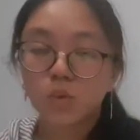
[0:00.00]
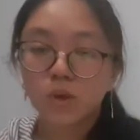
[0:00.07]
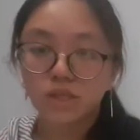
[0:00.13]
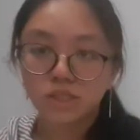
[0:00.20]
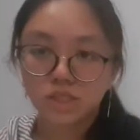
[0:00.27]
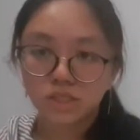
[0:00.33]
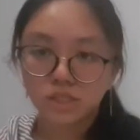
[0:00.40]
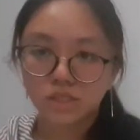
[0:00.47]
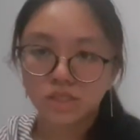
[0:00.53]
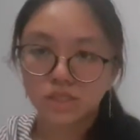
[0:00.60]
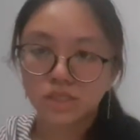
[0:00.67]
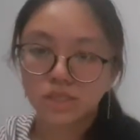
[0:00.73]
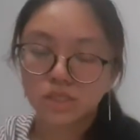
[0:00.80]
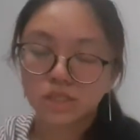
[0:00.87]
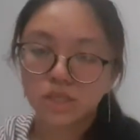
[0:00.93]
questions
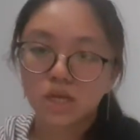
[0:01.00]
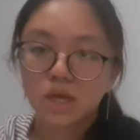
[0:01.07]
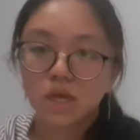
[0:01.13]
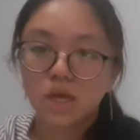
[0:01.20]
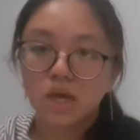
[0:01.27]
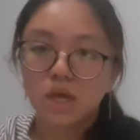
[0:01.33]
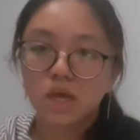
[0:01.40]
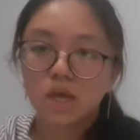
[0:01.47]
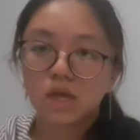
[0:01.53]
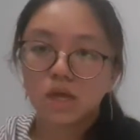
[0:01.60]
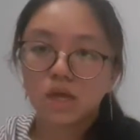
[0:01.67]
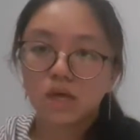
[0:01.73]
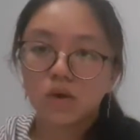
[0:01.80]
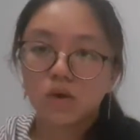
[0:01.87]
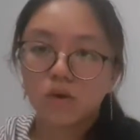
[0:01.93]

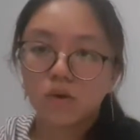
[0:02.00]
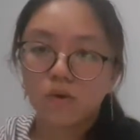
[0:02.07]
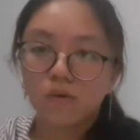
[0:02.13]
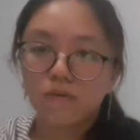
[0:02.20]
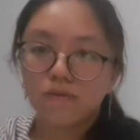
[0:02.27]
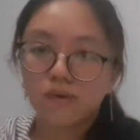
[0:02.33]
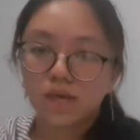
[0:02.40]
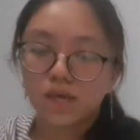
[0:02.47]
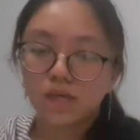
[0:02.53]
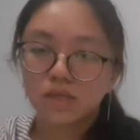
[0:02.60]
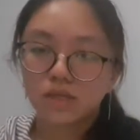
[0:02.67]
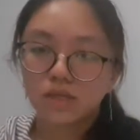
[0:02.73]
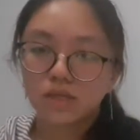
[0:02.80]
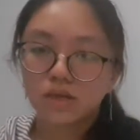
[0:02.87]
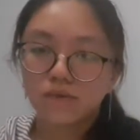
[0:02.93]
of
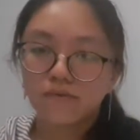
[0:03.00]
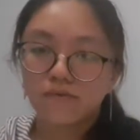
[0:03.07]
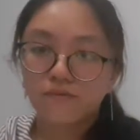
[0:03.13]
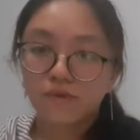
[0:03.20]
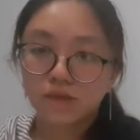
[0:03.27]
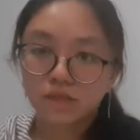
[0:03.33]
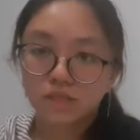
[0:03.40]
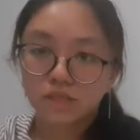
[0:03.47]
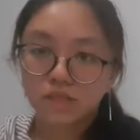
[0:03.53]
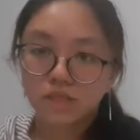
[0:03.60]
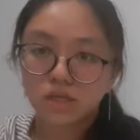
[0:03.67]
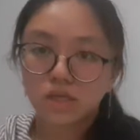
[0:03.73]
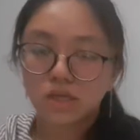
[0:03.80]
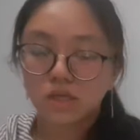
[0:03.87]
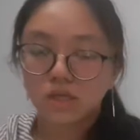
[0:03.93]
the first
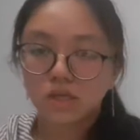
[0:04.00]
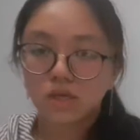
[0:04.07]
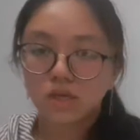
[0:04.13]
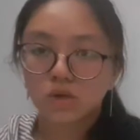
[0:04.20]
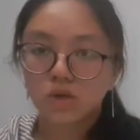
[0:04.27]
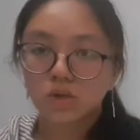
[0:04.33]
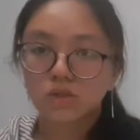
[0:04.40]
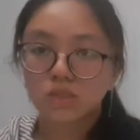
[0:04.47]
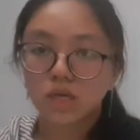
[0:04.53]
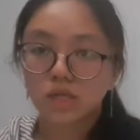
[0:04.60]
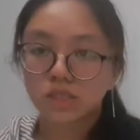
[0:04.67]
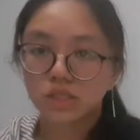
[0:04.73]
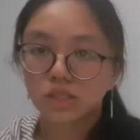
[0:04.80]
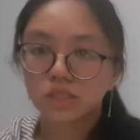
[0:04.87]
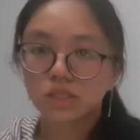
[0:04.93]

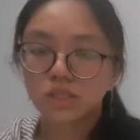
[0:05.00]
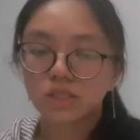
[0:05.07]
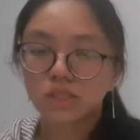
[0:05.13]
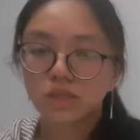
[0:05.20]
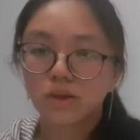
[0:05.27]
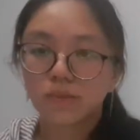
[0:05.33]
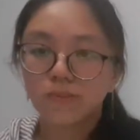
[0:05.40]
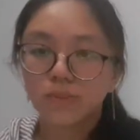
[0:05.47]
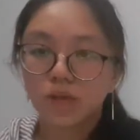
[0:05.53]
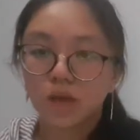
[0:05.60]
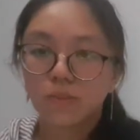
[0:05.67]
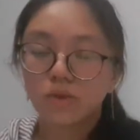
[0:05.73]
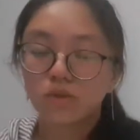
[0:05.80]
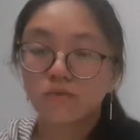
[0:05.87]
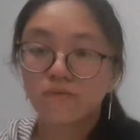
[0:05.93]
conjunctions,
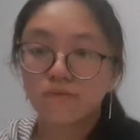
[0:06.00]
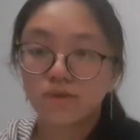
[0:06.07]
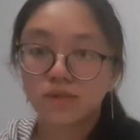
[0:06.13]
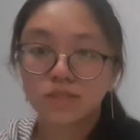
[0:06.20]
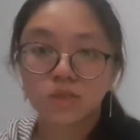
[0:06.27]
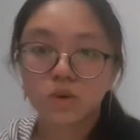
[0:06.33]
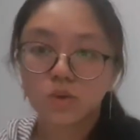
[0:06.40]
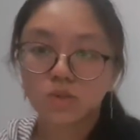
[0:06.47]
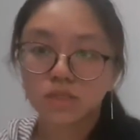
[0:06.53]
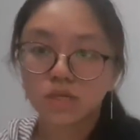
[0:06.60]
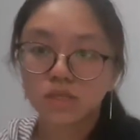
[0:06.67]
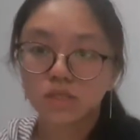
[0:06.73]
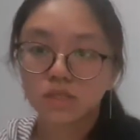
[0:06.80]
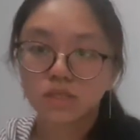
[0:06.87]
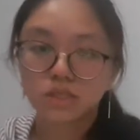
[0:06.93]
about the first
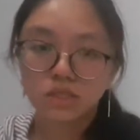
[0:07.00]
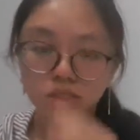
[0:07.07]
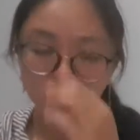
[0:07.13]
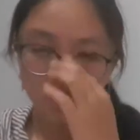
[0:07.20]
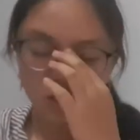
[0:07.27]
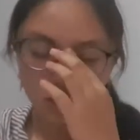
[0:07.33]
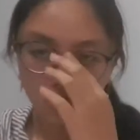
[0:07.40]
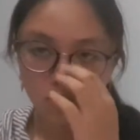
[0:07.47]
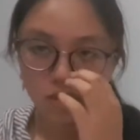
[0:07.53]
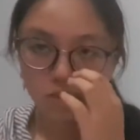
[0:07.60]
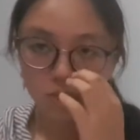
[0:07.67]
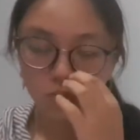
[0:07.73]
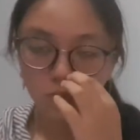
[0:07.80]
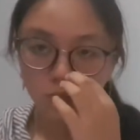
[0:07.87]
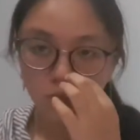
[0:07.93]
conjunctions,
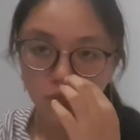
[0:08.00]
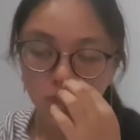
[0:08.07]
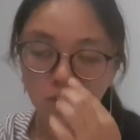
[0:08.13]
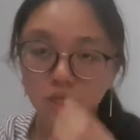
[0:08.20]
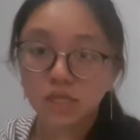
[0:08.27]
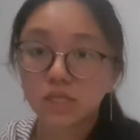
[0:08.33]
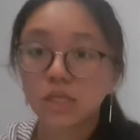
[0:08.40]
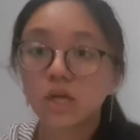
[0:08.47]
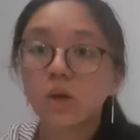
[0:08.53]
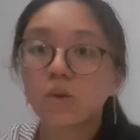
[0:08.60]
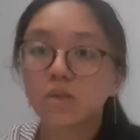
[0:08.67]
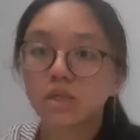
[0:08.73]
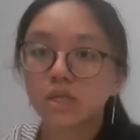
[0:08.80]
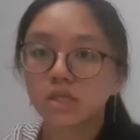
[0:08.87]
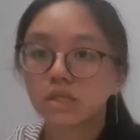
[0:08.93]
subordinating
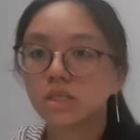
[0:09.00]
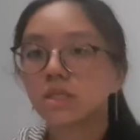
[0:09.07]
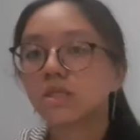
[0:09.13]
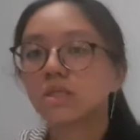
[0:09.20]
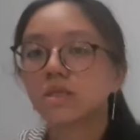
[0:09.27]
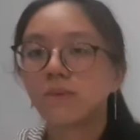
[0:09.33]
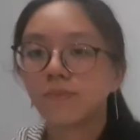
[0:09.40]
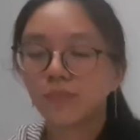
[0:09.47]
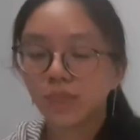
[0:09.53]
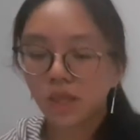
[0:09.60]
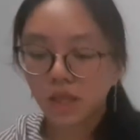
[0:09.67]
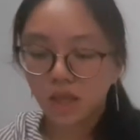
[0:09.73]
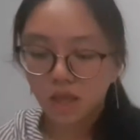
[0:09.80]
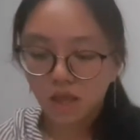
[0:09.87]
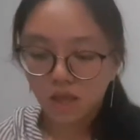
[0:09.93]
conjunctions,
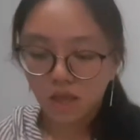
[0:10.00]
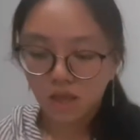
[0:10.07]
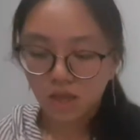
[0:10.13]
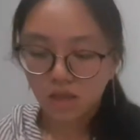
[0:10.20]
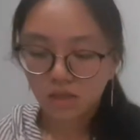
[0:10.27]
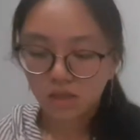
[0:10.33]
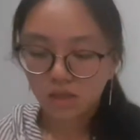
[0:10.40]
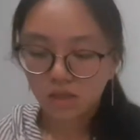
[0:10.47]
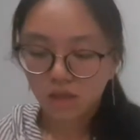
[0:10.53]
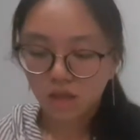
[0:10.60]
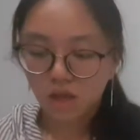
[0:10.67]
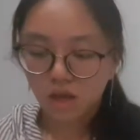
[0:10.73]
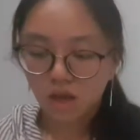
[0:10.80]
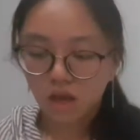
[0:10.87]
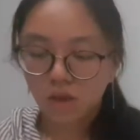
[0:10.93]
and
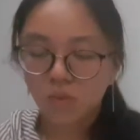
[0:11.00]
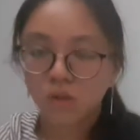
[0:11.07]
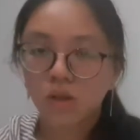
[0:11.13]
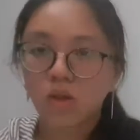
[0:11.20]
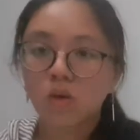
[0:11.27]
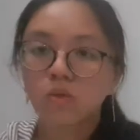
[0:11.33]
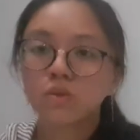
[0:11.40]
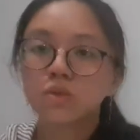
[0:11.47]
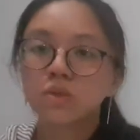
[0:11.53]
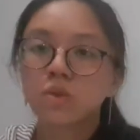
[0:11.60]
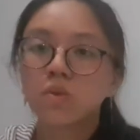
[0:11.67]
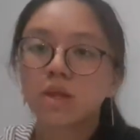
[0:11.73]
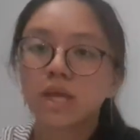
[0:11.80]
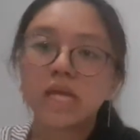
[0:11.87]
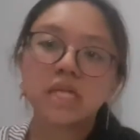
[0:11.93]
I will
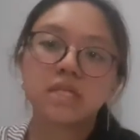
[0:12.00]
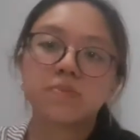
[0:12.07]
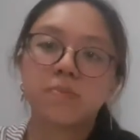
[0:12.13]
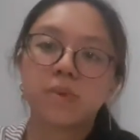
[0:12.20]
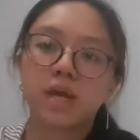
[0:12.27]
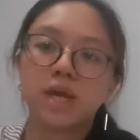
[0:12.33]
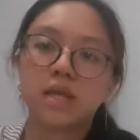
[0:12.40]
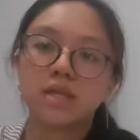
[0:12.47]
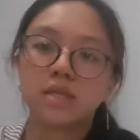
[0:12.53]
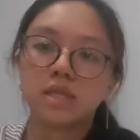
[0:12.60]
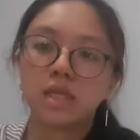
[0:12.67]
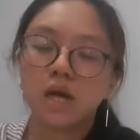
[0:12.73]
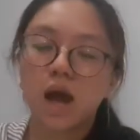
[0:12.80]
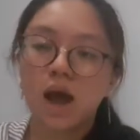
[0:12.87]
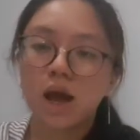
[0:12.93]
also explain
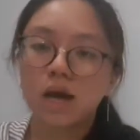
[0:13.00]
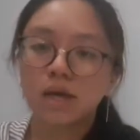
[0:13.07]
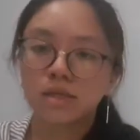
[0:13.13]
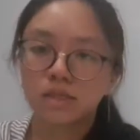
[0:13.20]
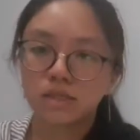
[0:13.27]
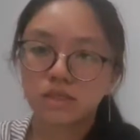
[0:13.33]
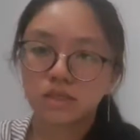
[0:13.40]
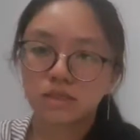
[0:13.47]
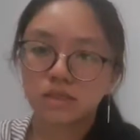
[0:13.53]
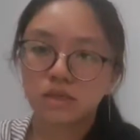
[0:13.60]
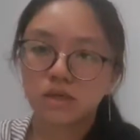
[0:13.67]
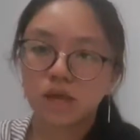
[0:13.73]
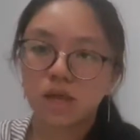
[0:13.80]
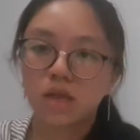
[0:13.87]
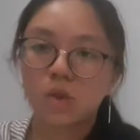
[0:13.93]
the
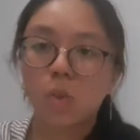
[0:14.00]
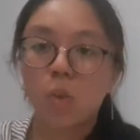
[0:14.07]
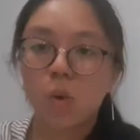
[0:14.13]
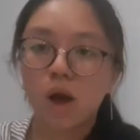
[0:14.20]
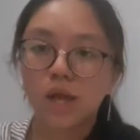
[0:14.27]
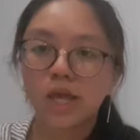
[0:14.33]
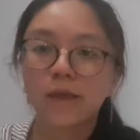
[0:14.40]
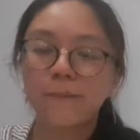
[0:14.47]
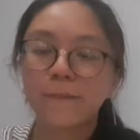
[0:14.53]
answer and why.